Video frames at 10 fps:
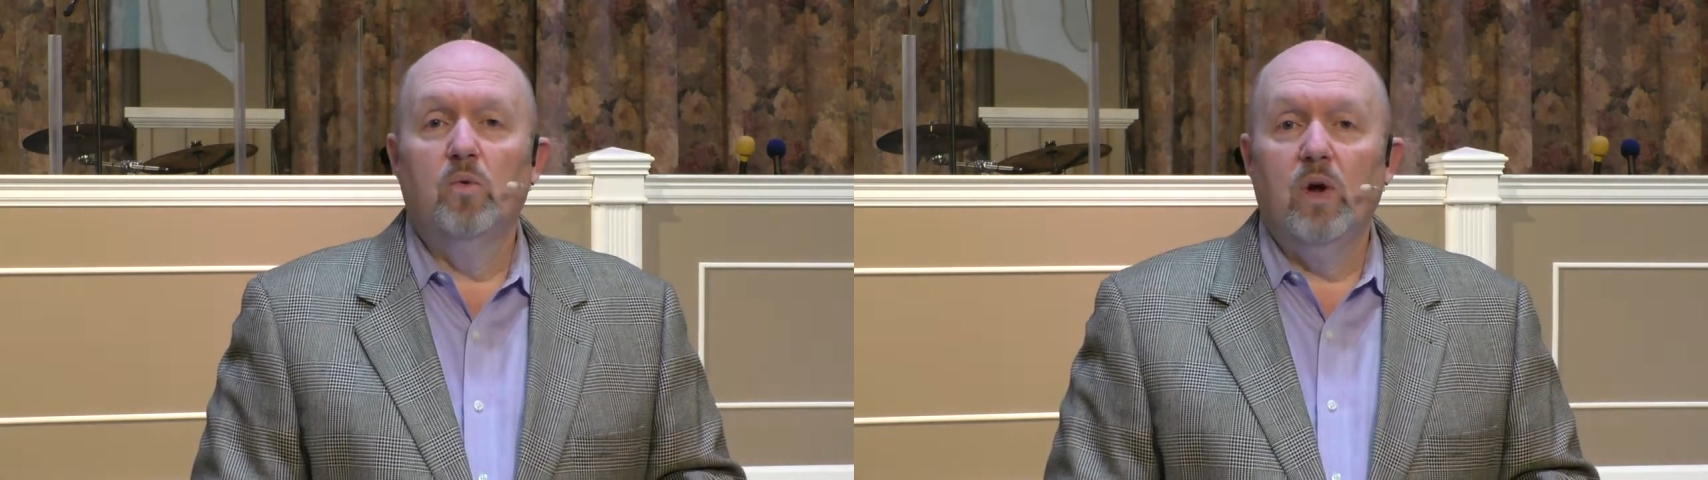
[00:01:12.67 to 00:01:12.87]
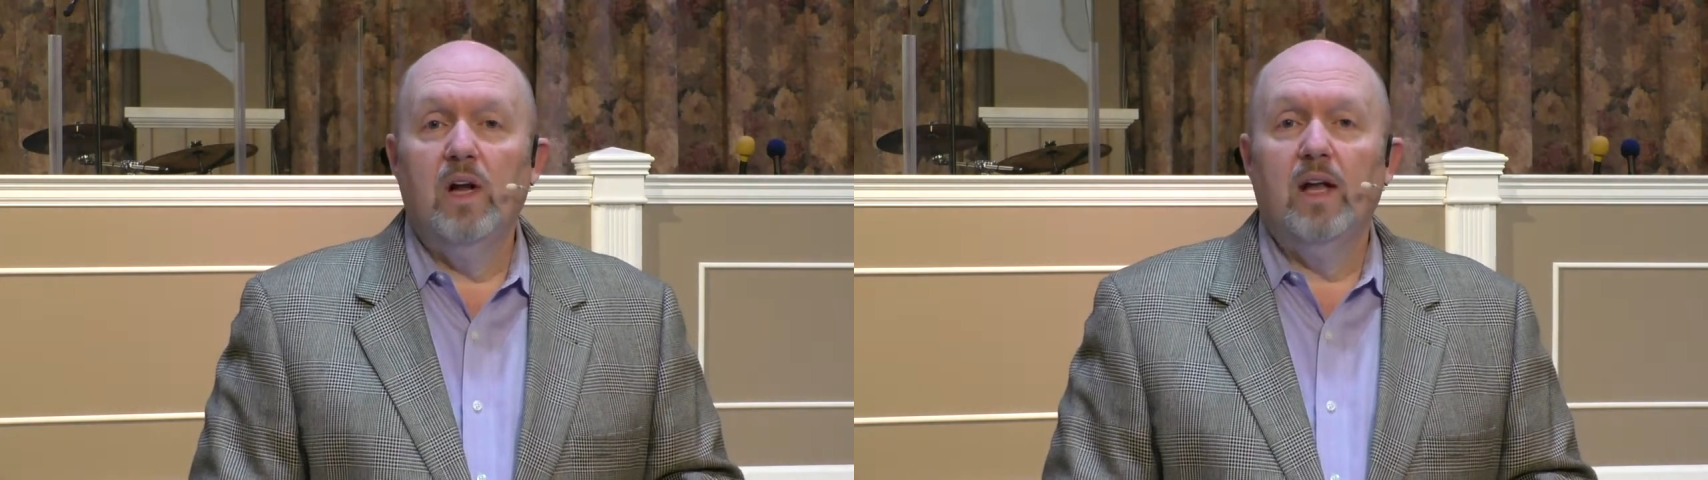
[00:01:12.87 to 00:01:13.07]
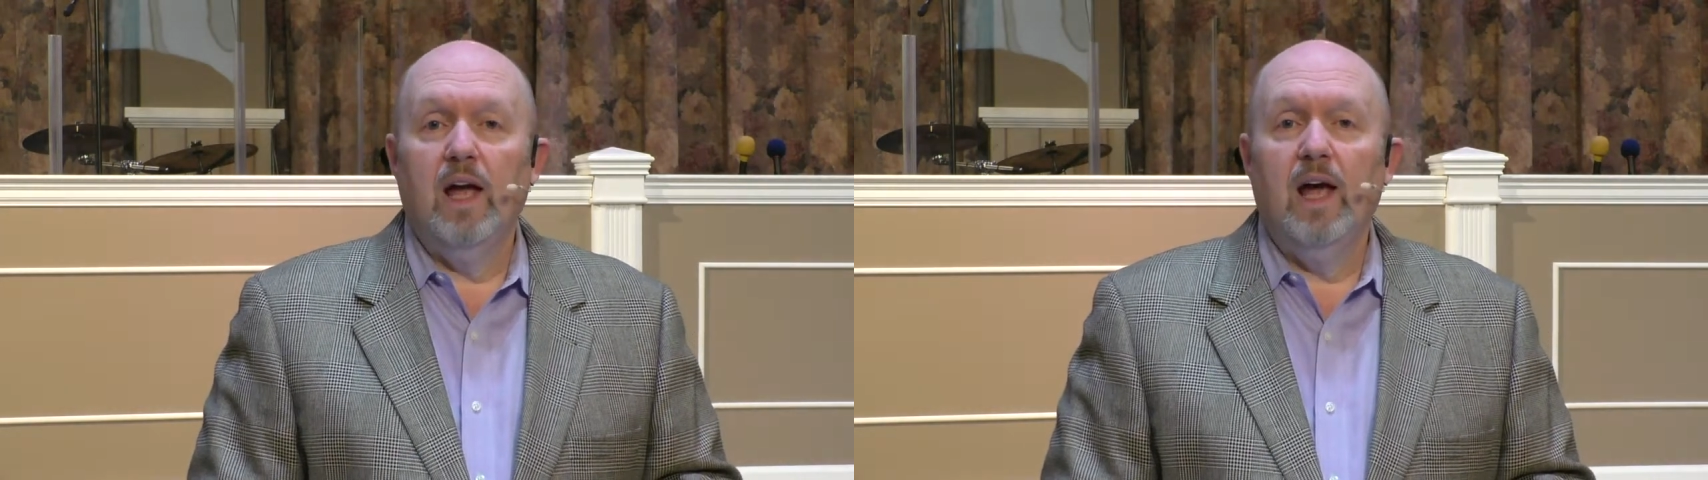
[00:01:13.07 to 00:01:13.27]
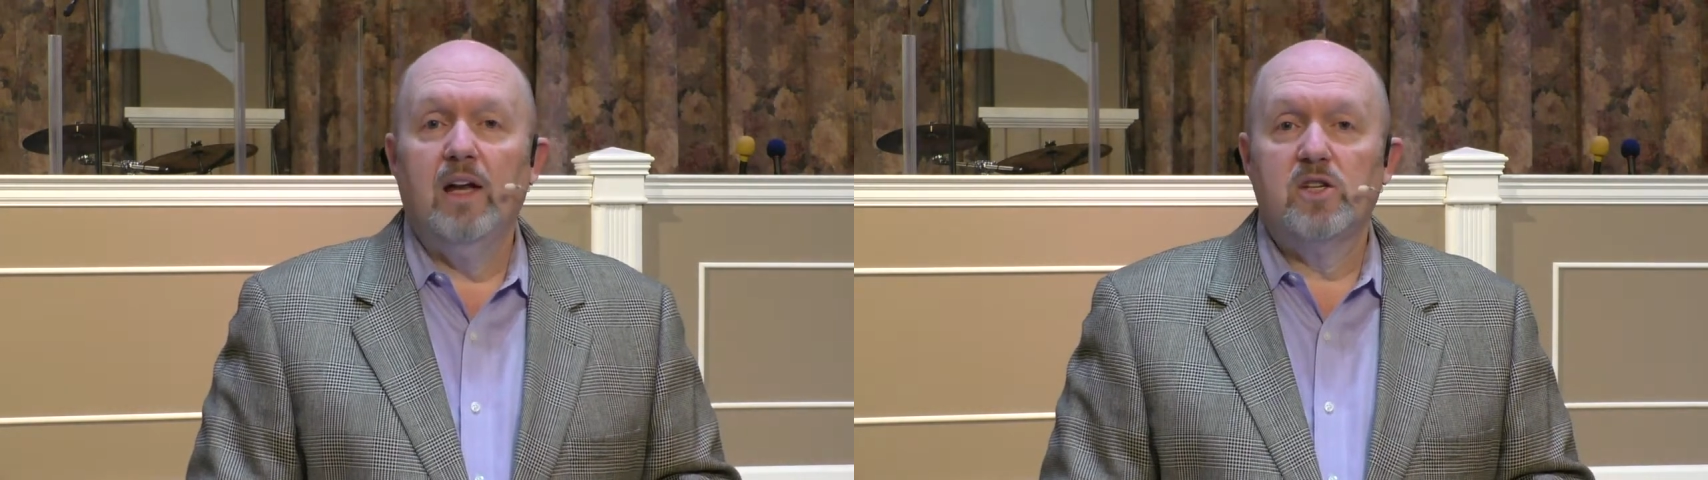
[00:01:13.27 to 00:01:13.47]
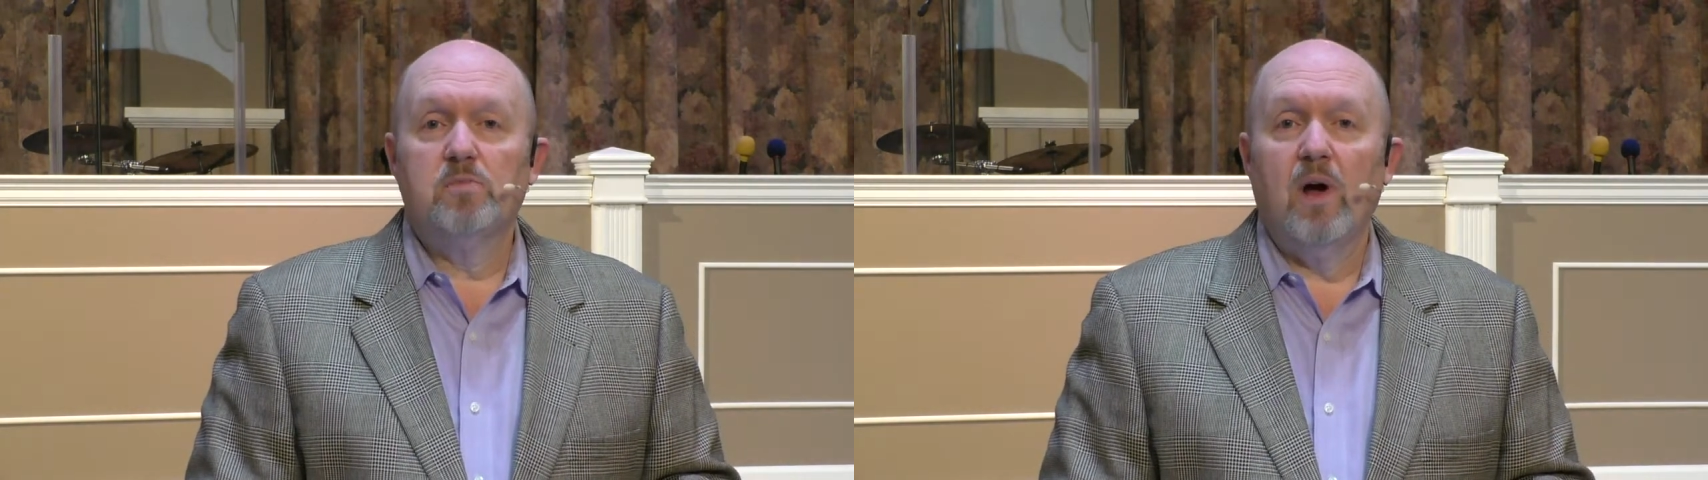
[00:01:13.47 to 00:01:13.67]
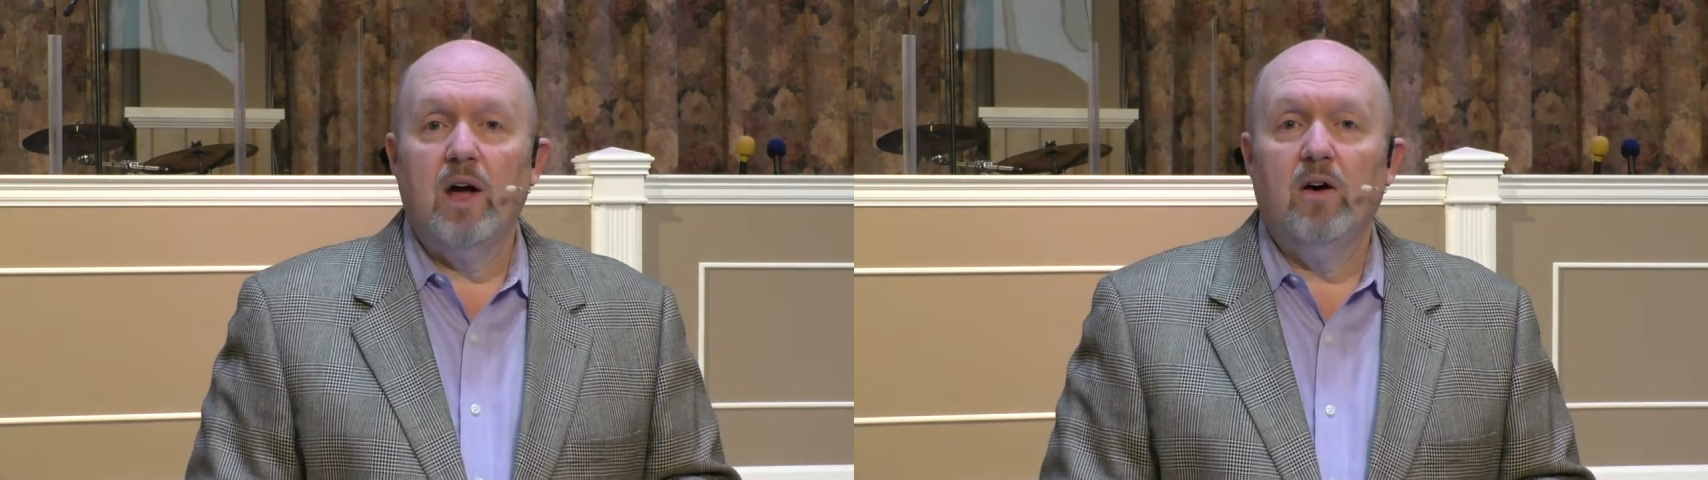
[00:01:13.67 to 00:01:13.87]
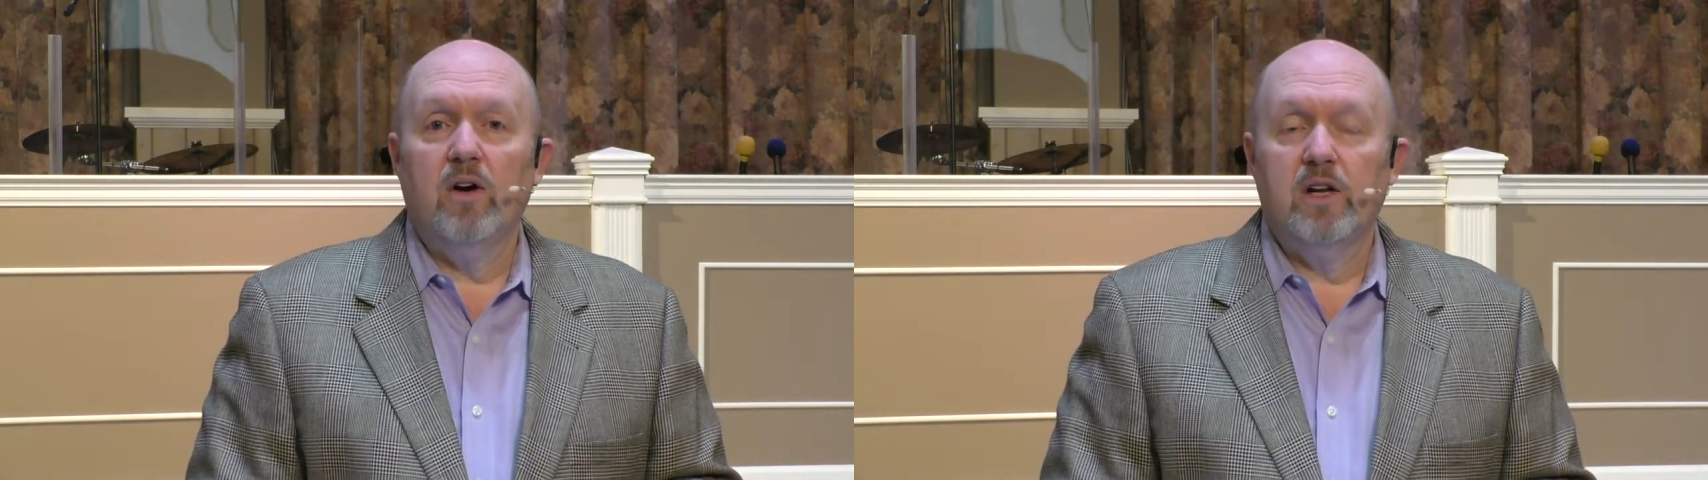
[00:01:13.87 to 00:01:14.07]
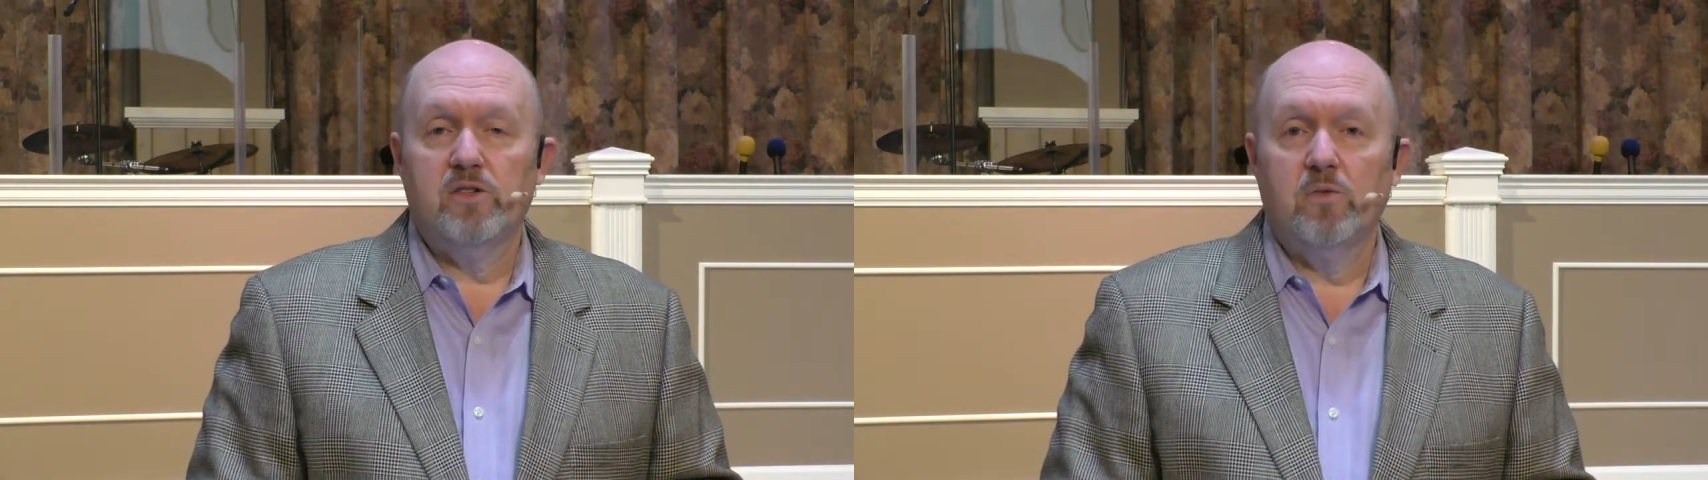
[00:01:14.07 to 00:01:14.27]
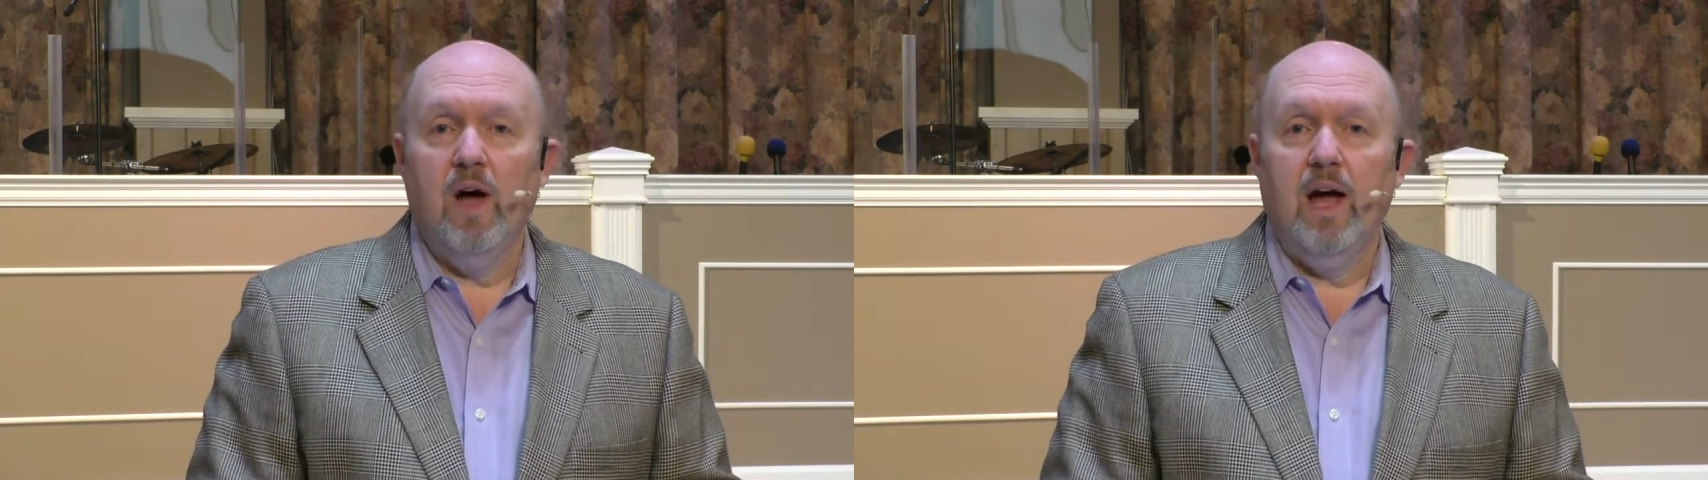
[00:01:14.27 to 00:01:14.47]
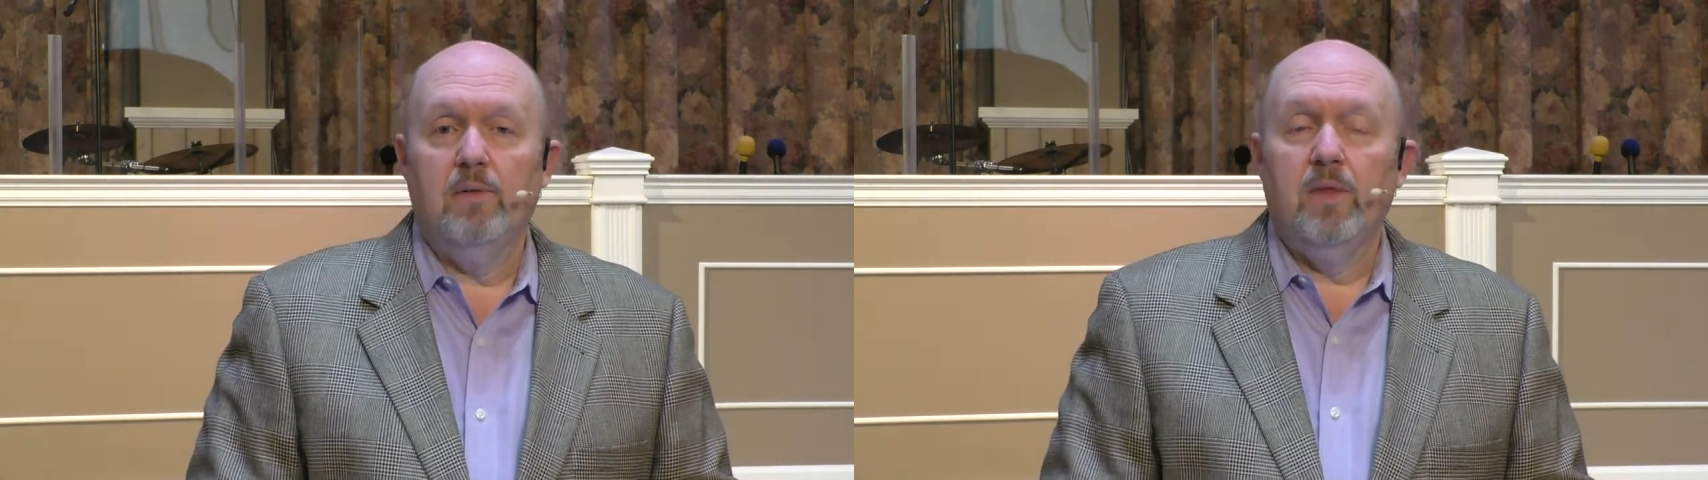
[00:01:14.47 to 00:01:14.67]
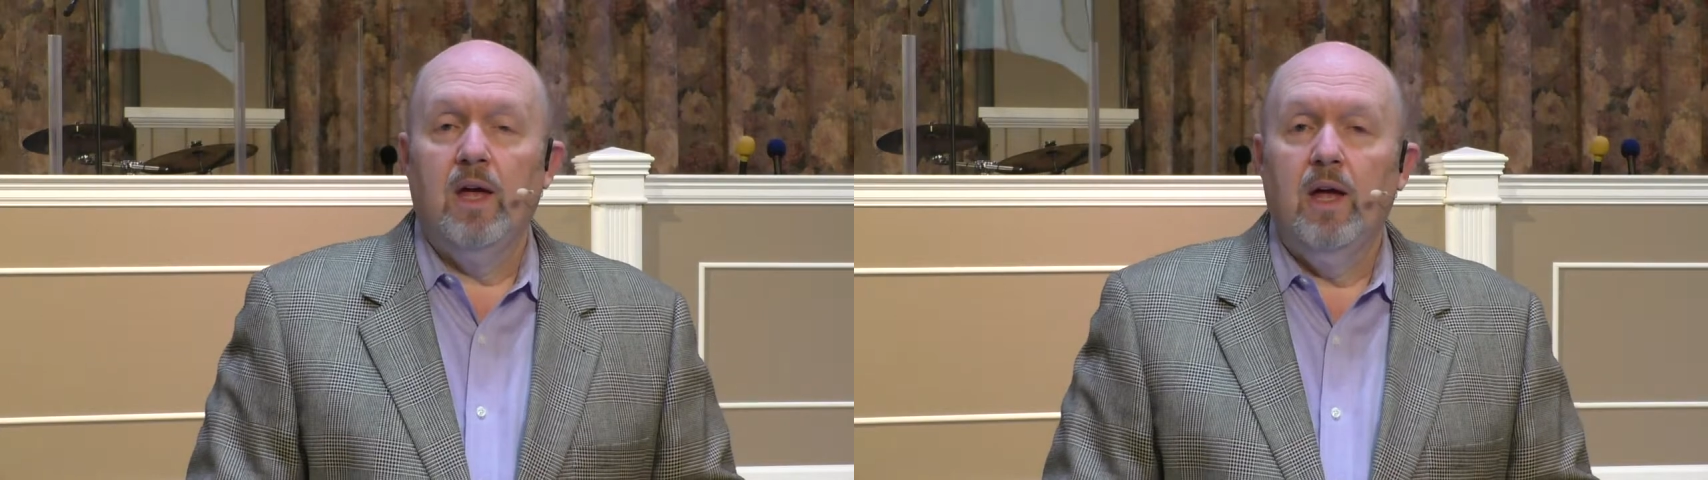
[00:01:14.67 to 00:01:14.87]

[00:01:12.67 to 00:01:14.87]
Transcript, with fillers: really had his priorities right,